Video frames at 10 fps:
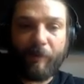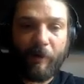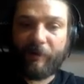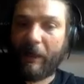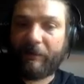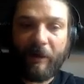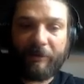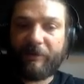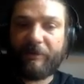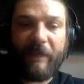project.
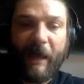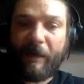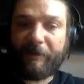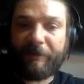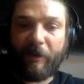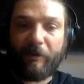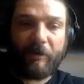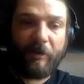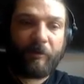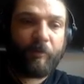That's no
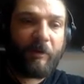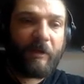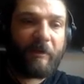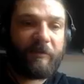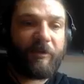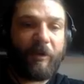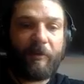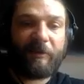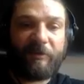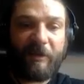good. What you need to
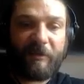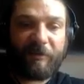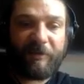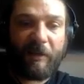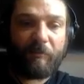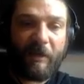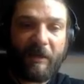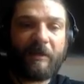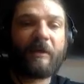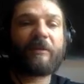do is you need to send
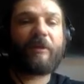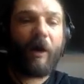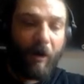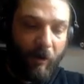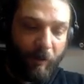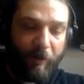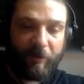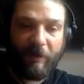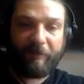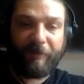me the whole
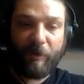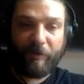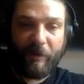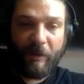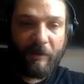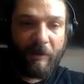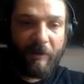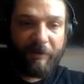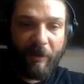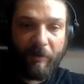project folder.
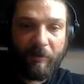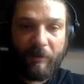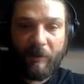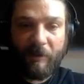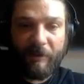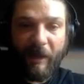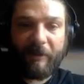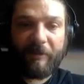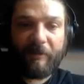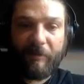So
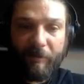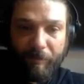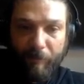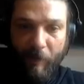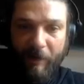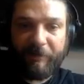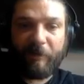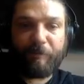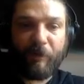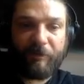that where it
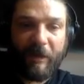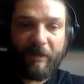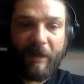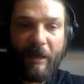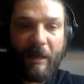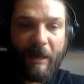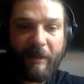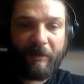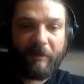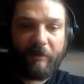says project there,
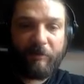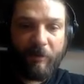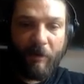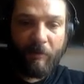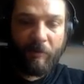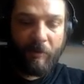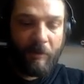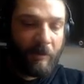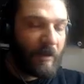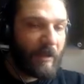and then you control
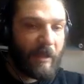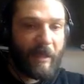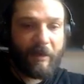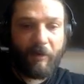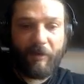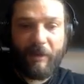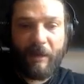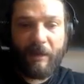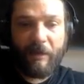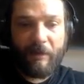click on
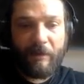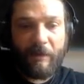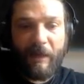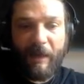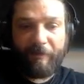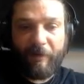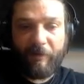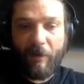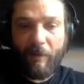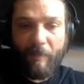there if
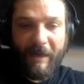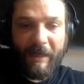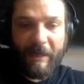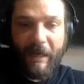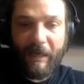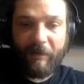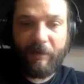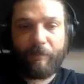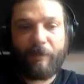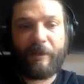you've got a Mac, and
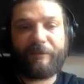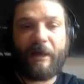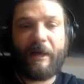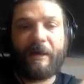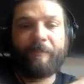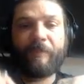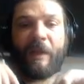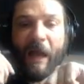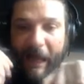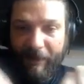you can press that,
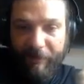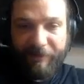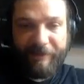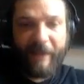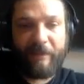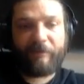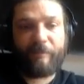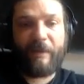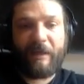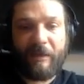and you
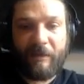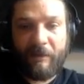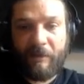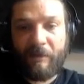send me